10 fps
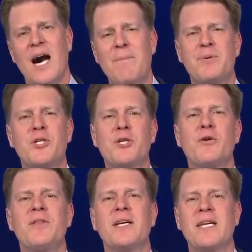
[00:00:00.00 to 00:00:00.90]
I'm
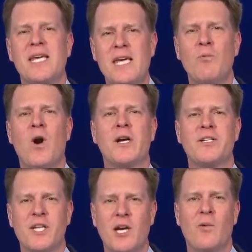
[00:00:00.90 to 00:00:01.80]
sure that he
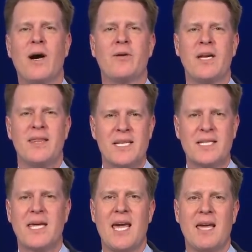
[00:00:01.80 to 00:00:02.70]
wanted to go out in
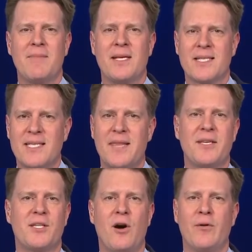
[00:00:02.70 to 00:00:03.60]
this game and set
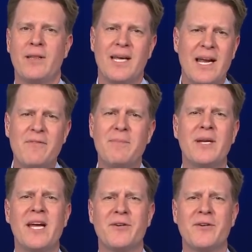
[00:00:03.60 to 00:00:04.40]
the tone and let everybody